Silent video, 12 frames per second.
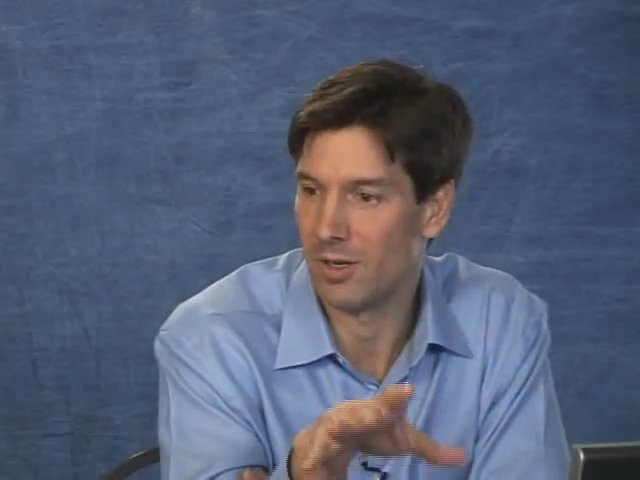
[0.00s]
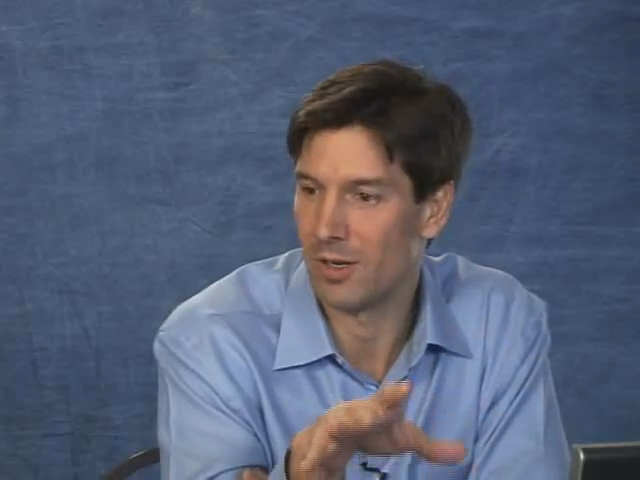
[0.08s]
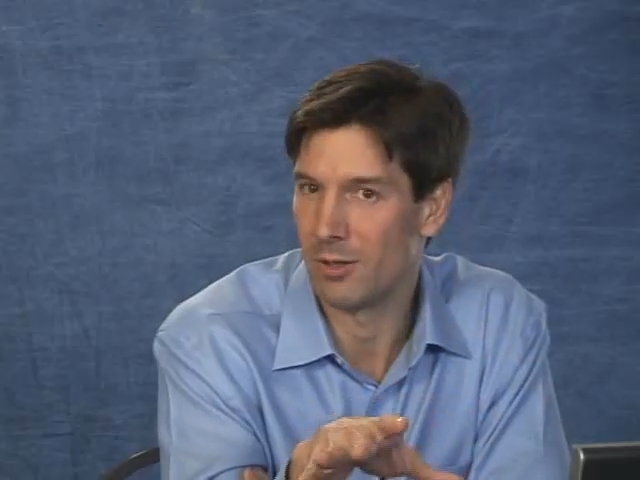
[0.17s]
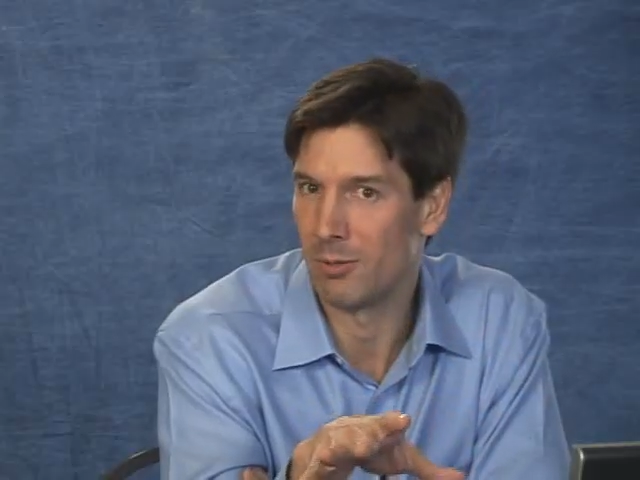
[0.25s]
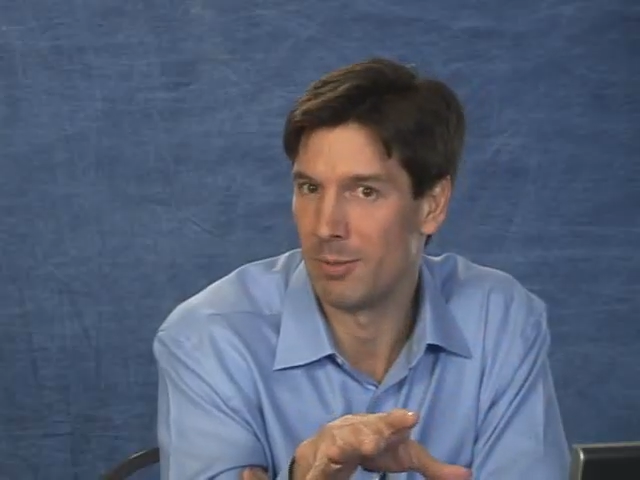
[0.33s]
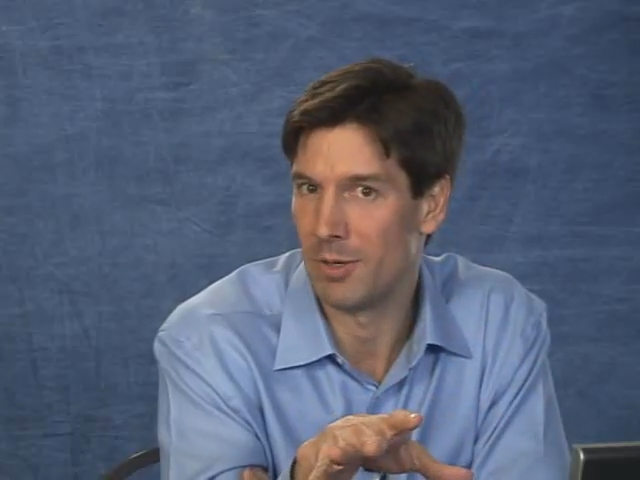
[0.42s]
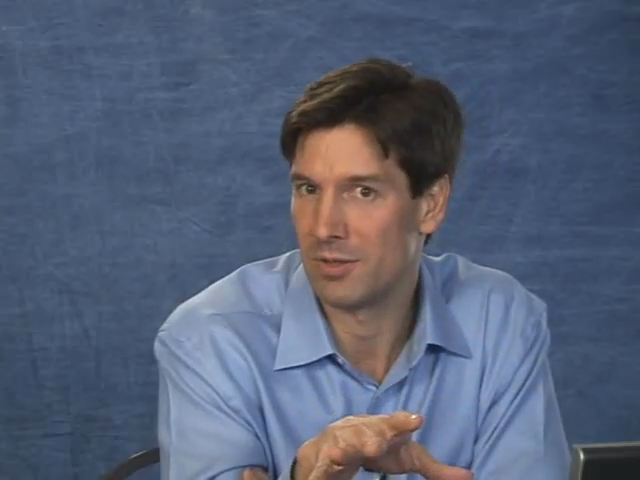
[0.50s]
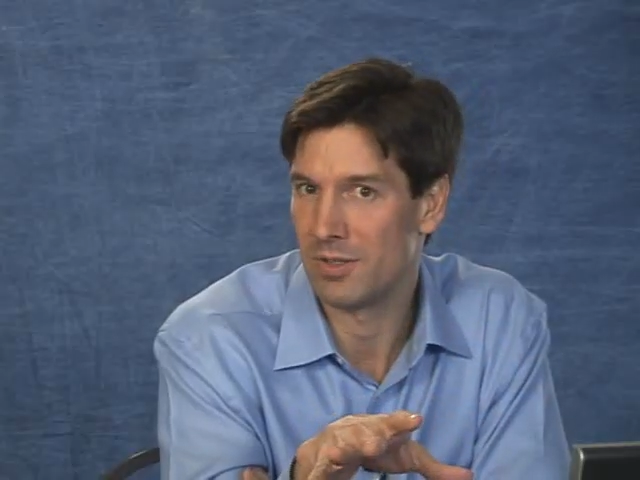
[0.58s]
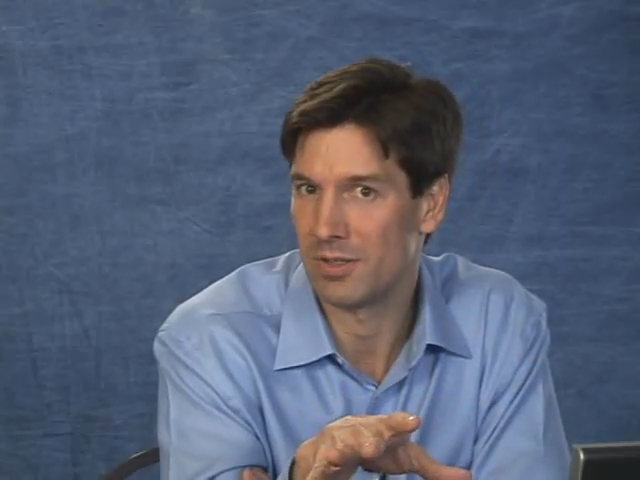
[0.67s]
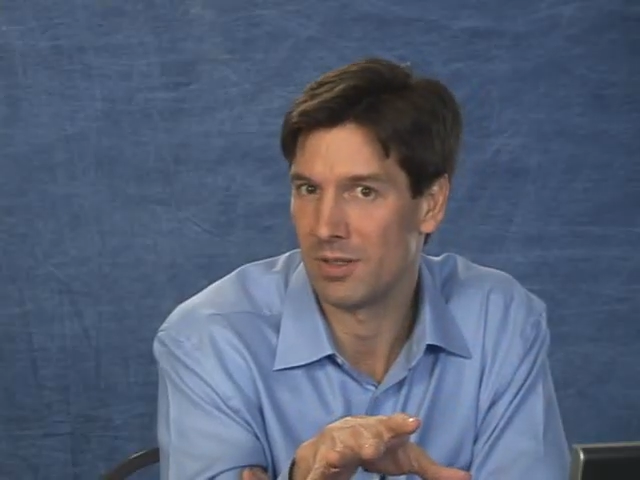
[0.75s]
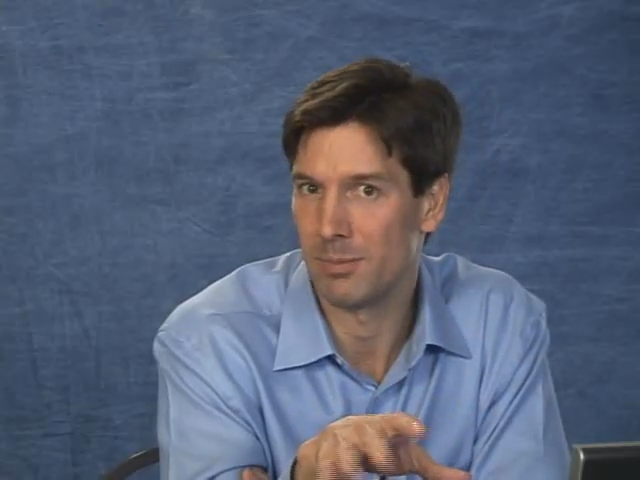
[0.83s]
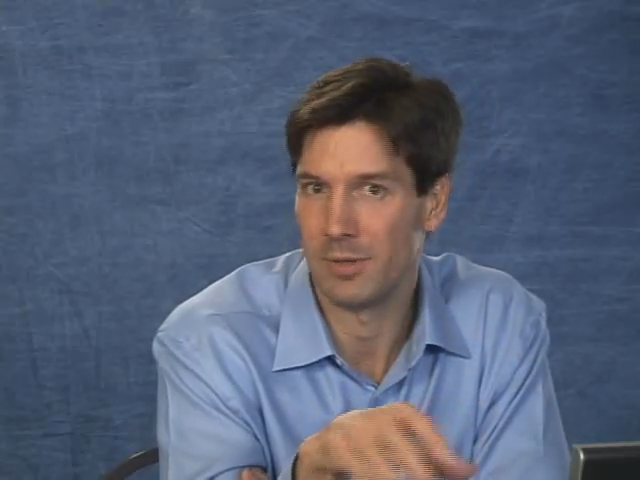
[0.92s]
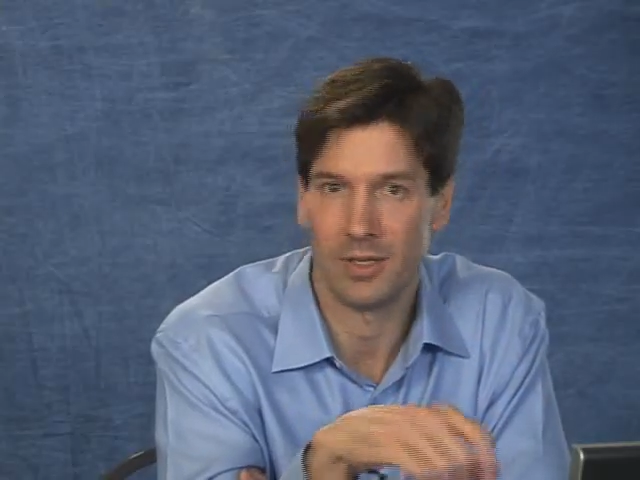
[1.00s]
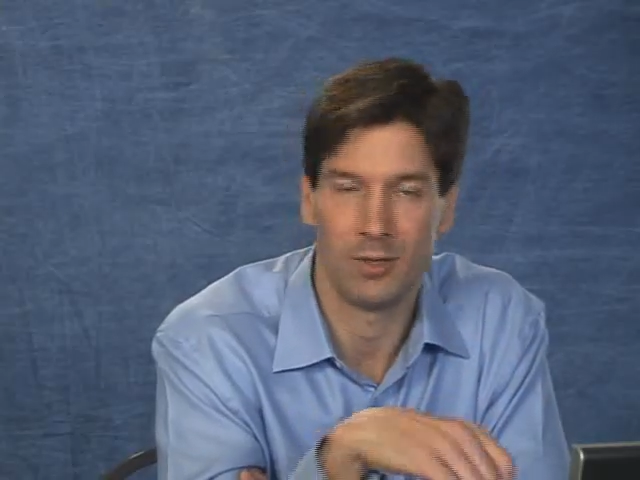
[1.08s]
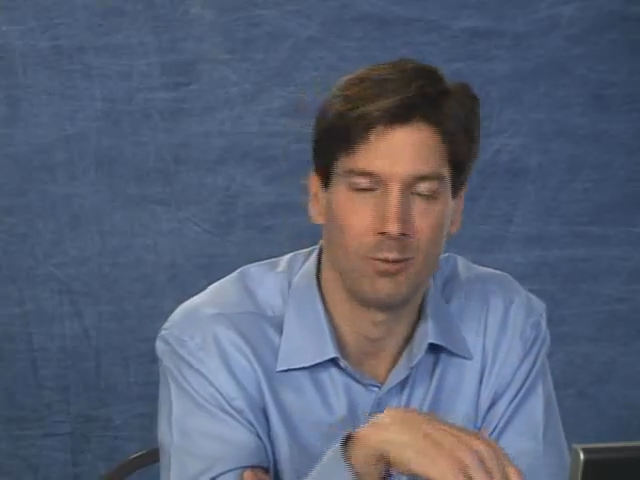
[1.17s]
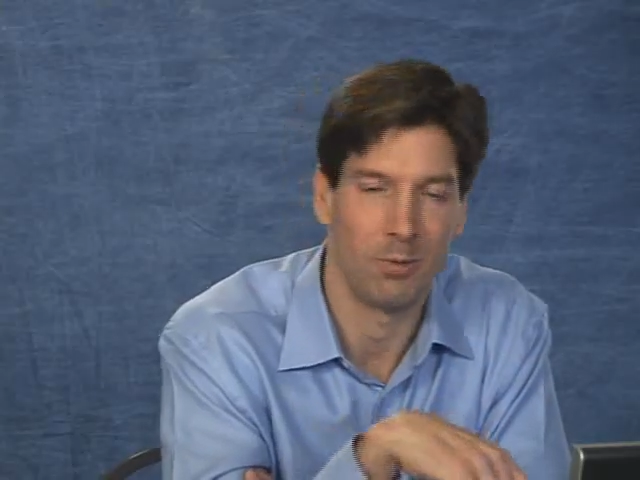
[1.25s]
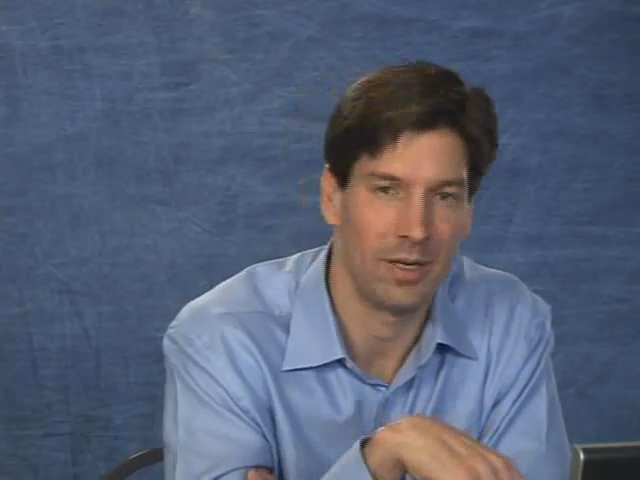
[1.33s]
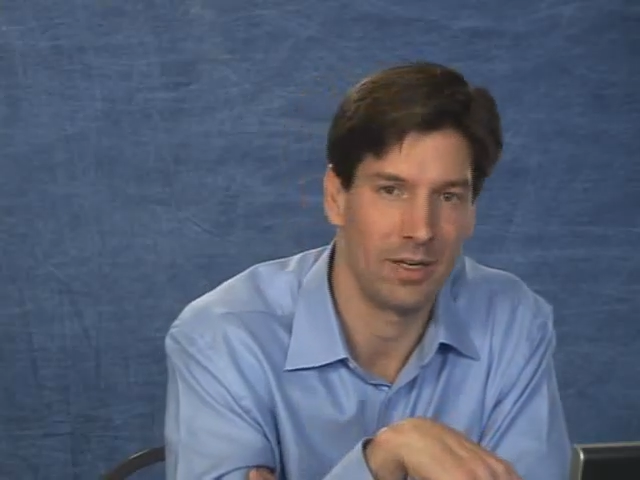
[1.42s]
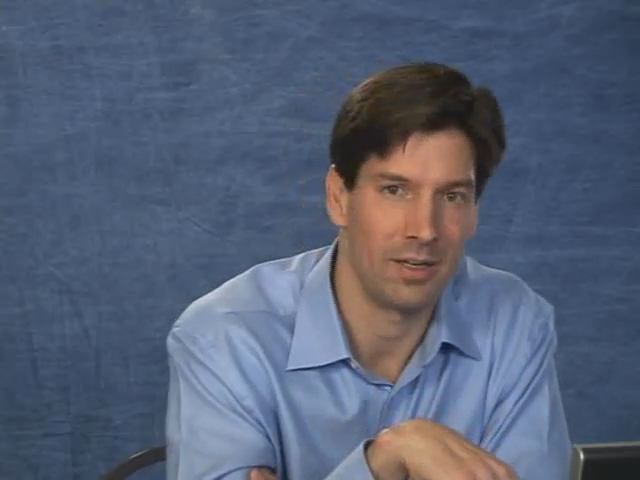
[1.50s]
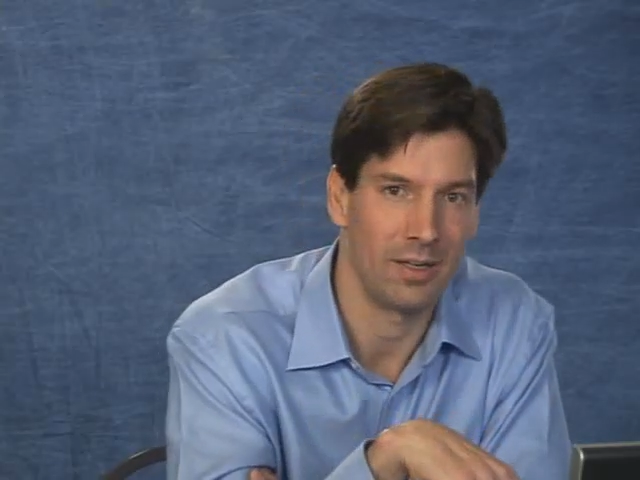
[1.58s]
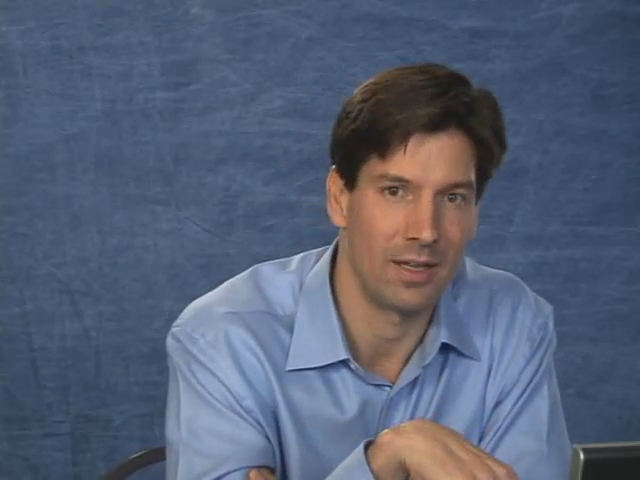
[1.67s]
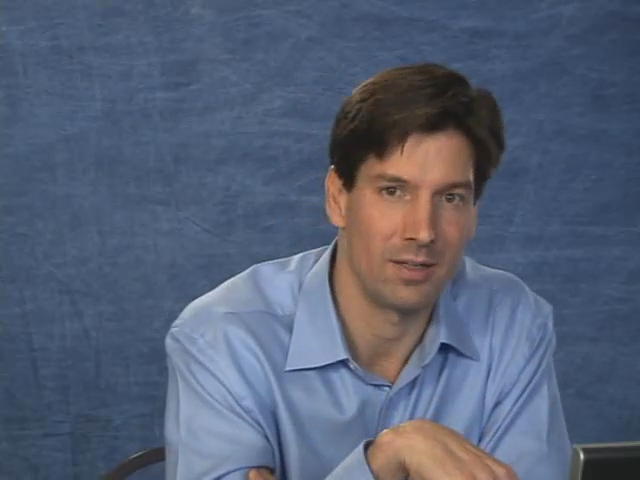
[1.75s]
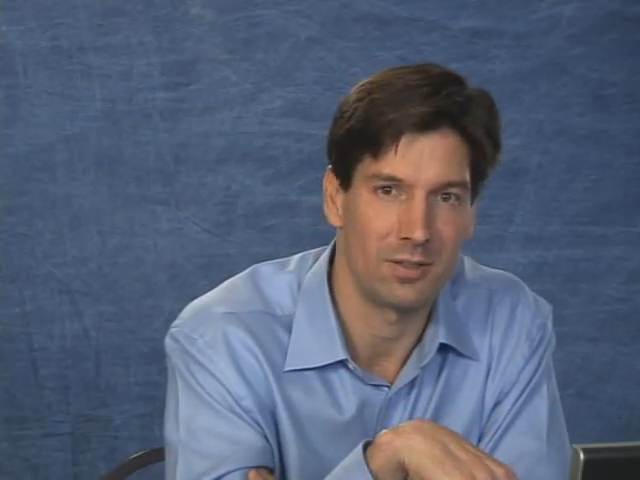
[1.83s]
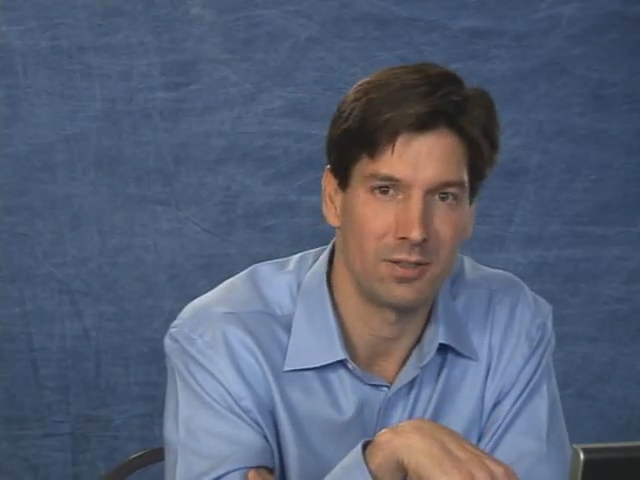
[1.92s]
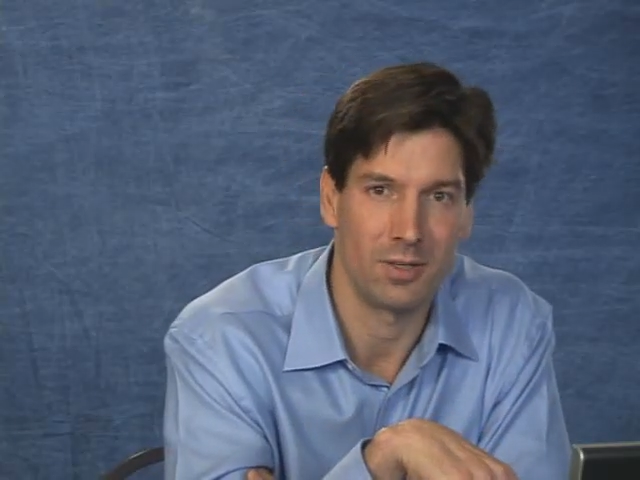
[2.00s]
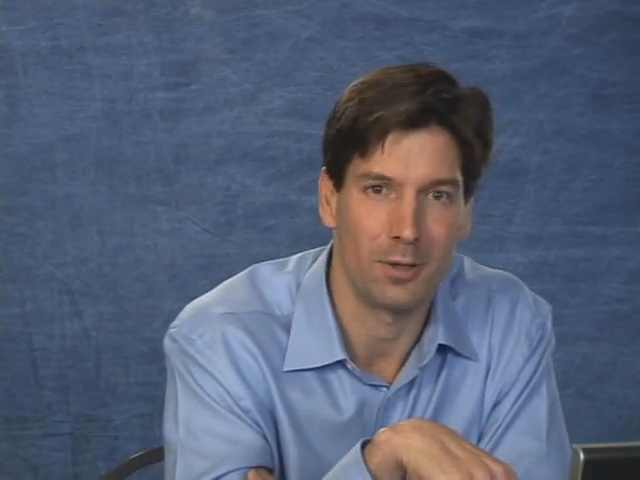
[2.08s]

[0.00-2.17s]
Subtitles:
on the remote system that you're running it against.